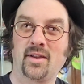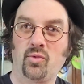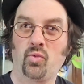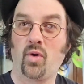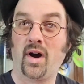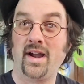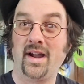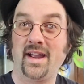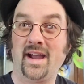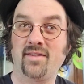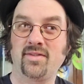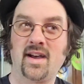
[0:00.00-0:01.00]
why I
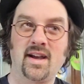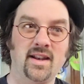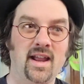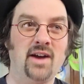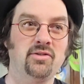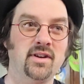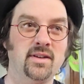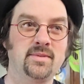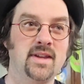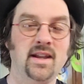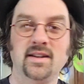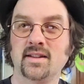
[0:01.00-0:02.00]
have that and how I
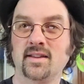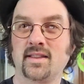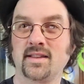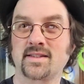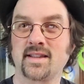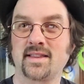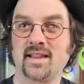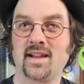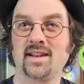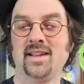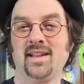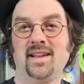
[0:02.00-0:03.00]
obtained it, things like
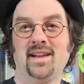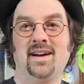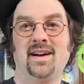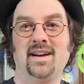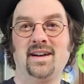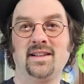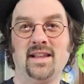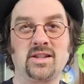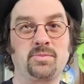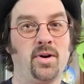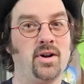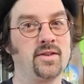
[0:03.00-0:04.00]
that. Les
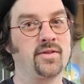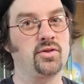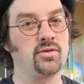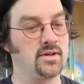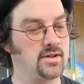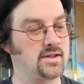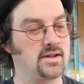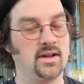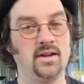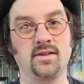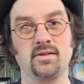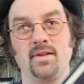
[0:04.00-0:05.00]
Paul, of course,
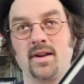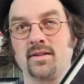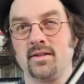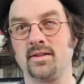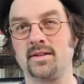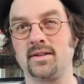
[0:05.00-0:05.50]
here's a record.